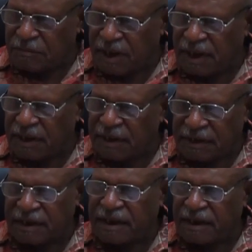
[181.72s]
by
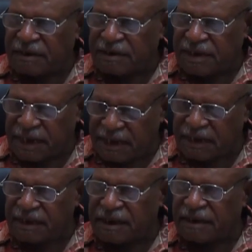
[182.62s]
uh,
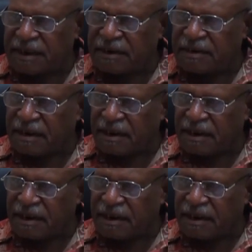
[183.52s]
tendering and then